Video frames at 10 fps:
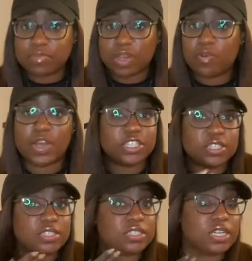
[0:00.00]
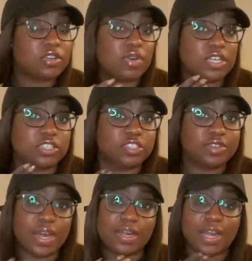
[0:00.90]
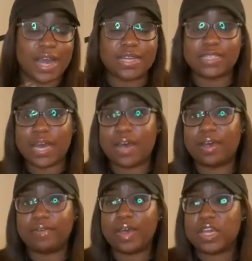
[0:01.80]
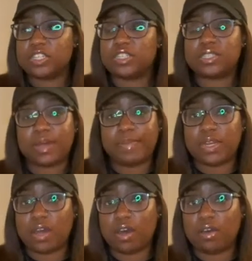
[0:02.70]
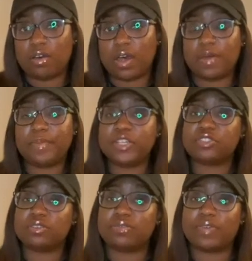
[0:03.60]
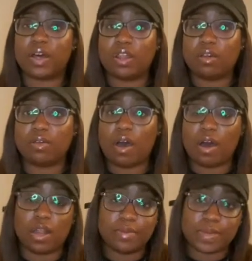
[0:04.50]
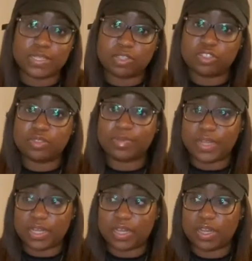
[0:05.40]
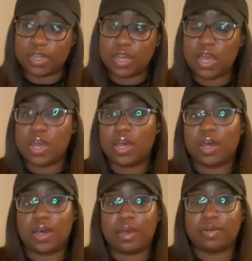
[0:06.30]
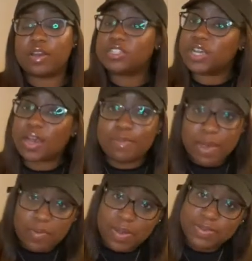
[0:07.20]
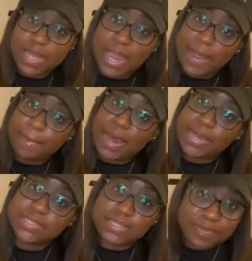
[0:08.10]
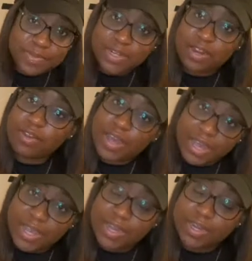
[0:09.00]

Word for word: questions, any questions you ha guys have, just let me know. Um, be sure to follow all of my social media. Um, go check out my website and buy something, okay?